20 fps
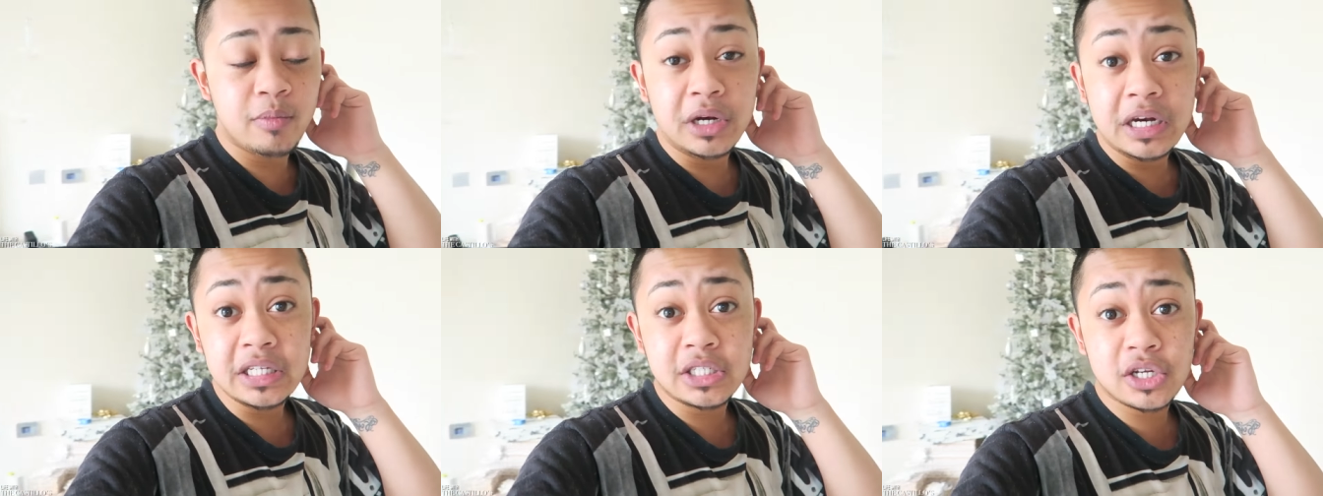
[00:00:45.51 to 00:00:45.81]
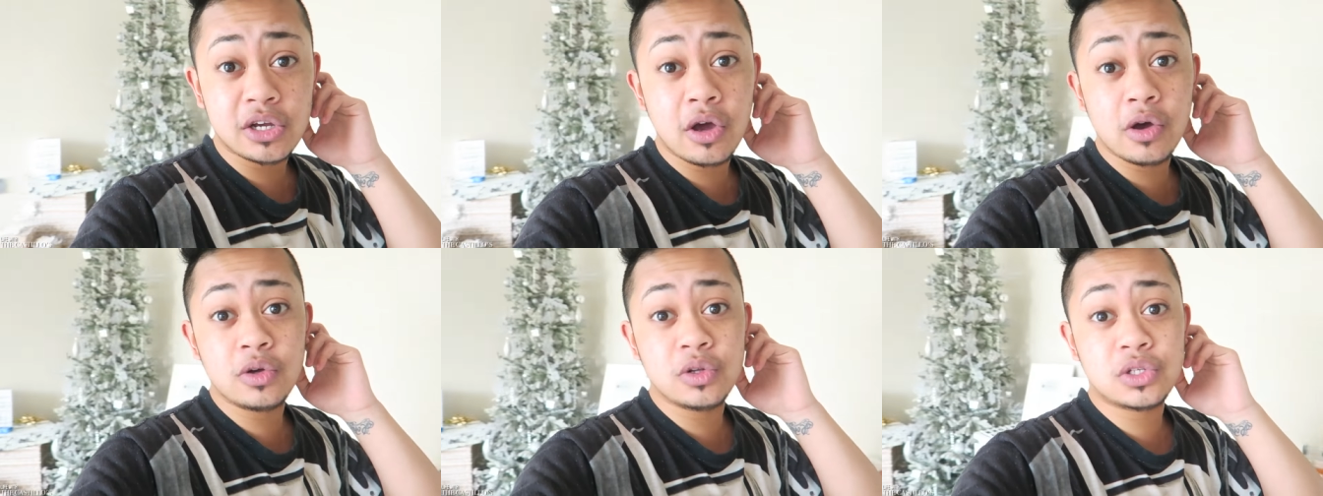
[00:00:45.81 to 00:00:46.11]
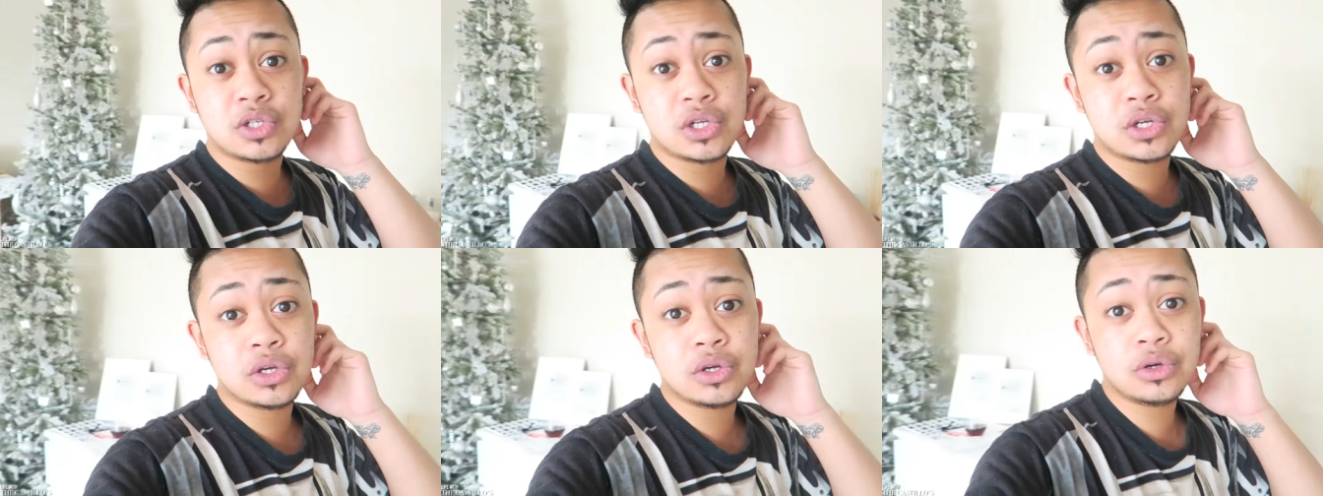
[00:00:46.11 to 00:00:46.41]
we need to go
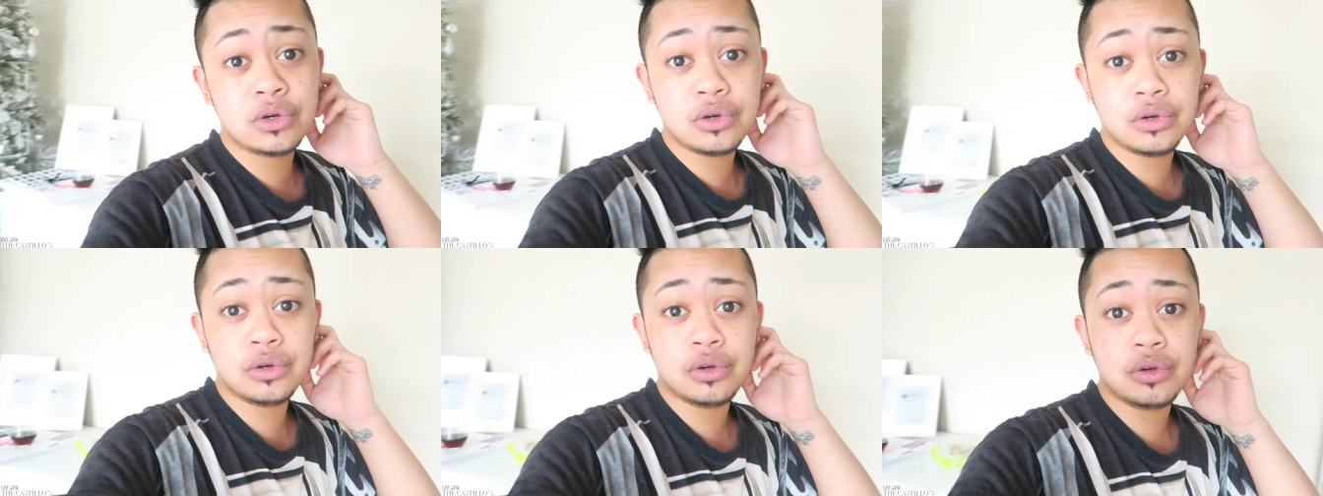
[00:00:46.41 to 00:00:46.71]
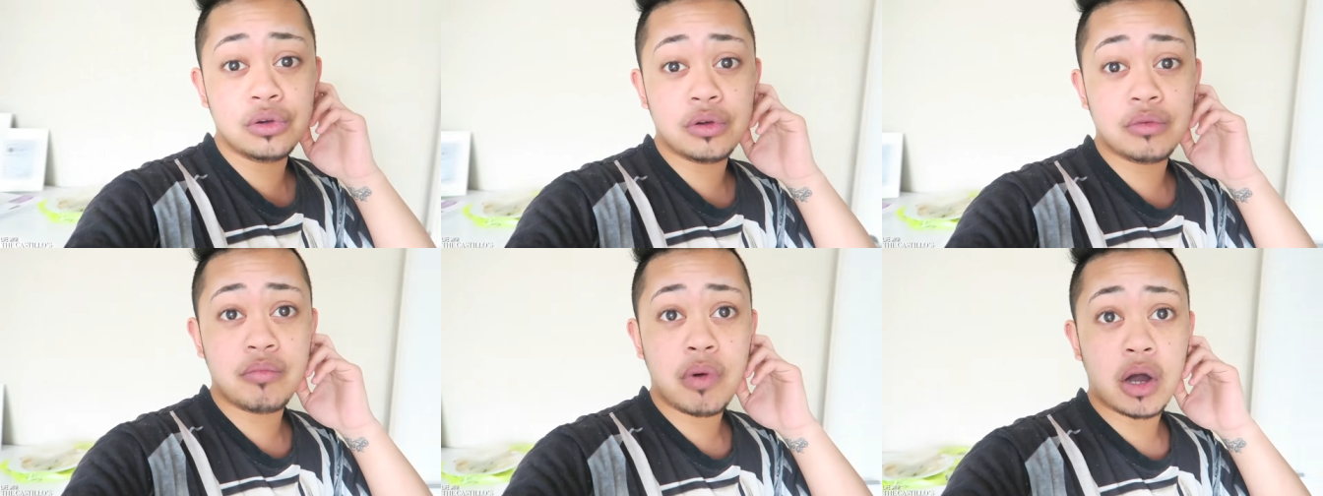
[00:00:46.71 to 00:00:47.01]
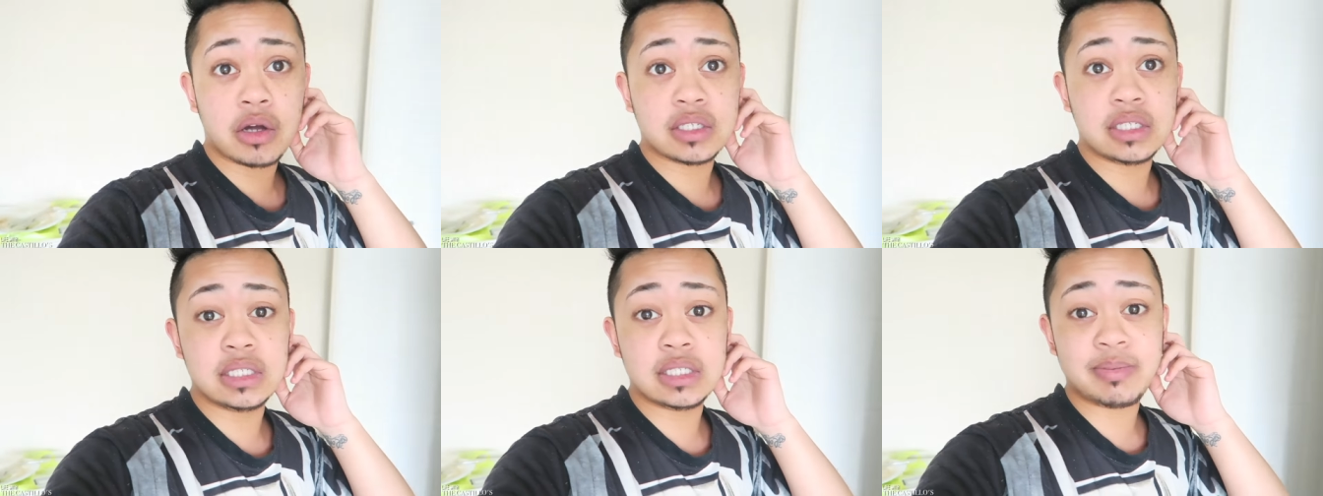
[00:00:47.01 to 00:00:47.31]
to
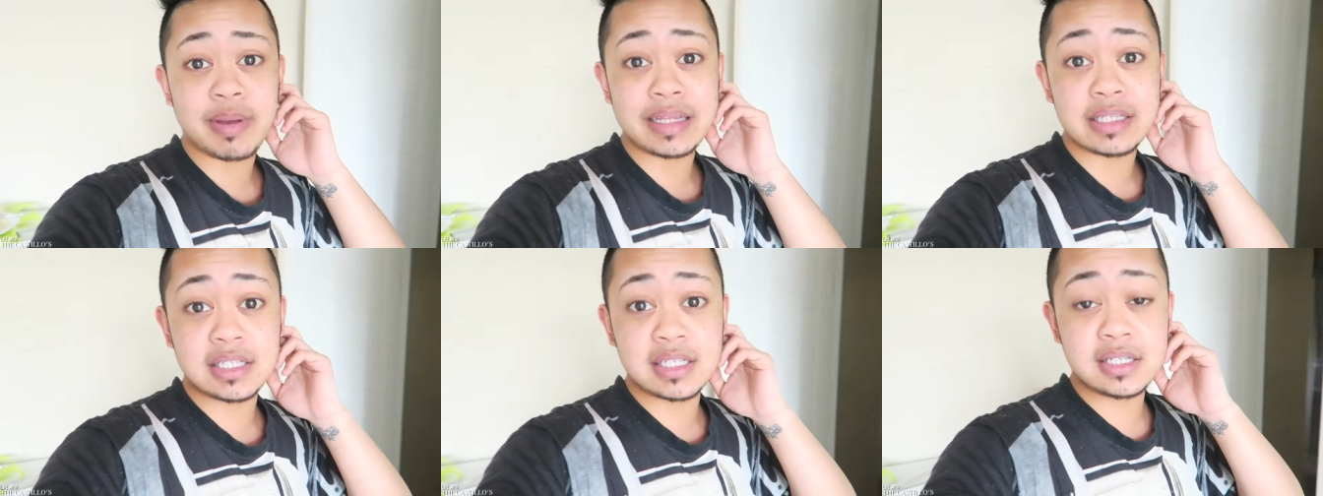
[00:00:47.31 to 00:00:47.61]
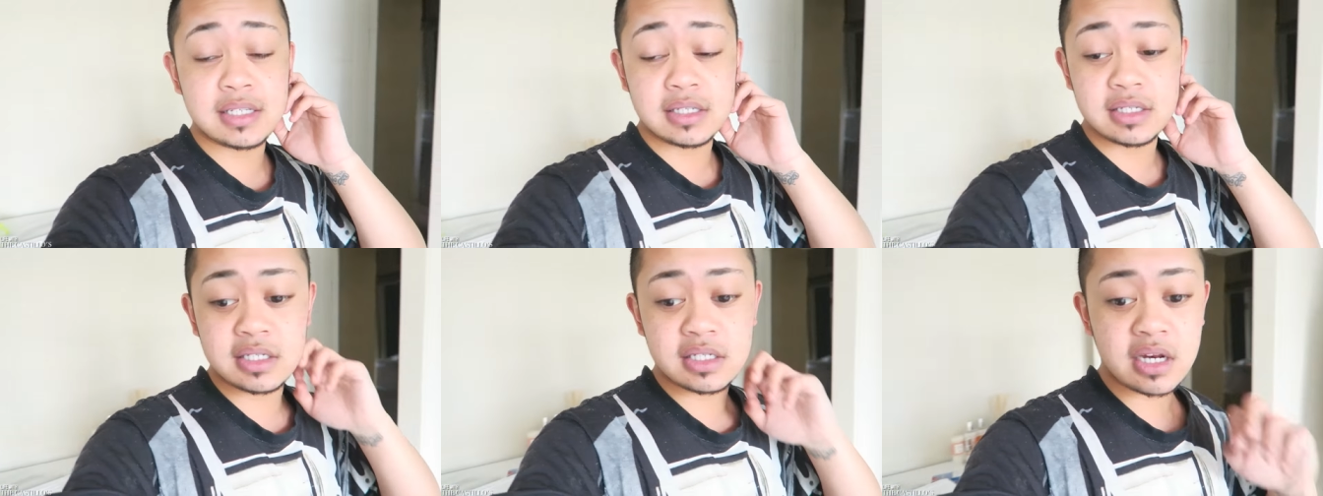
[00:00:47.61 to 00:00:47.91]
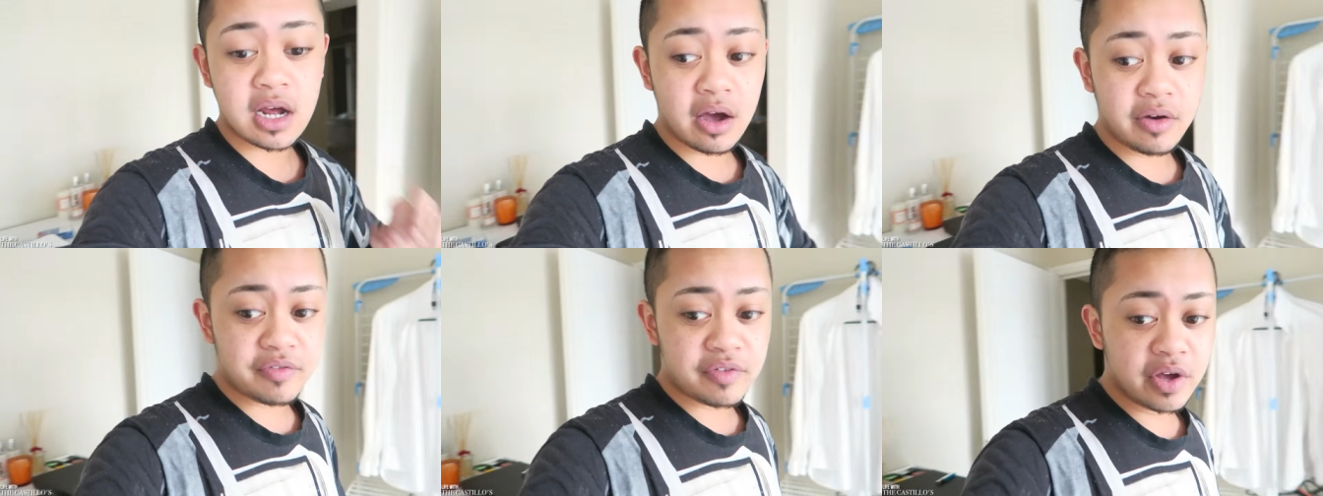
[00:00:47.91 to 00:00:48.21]
Marks and Spencer's and
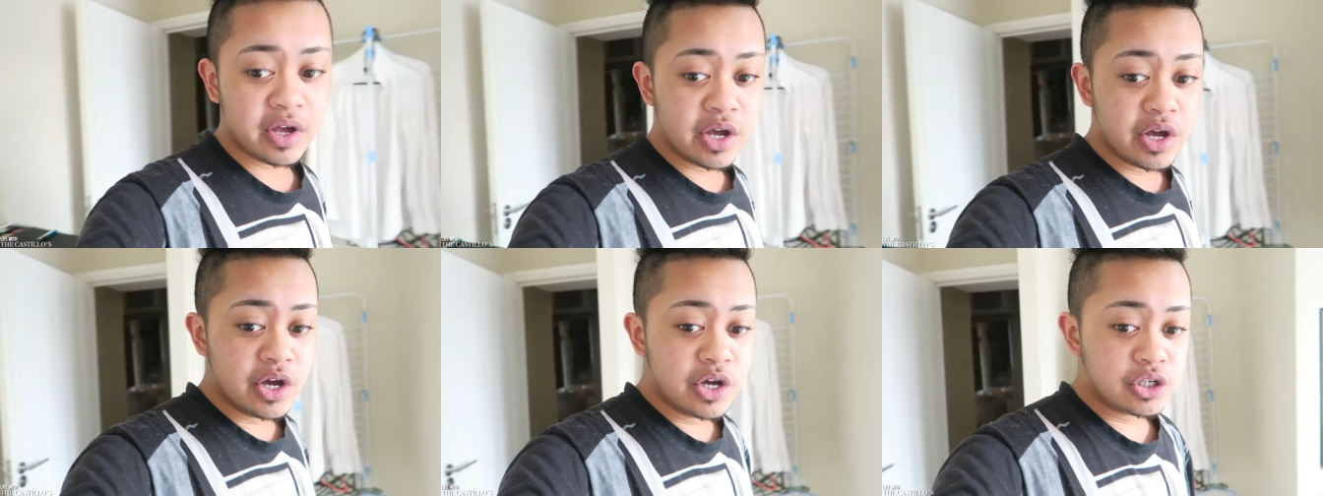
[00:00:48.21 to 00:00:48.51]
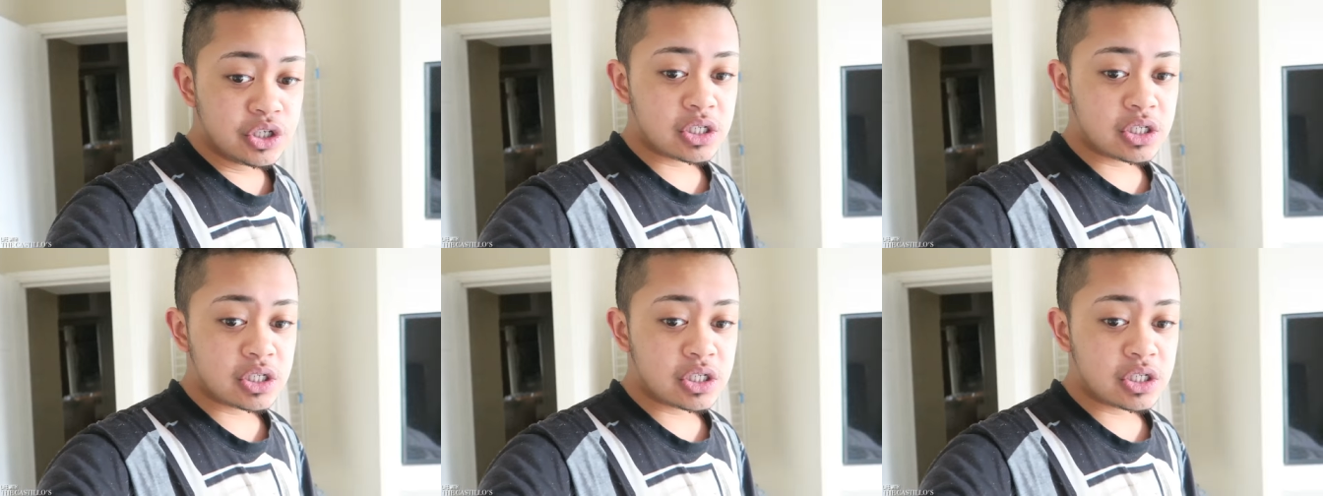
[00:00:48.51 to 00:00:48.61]
stuff,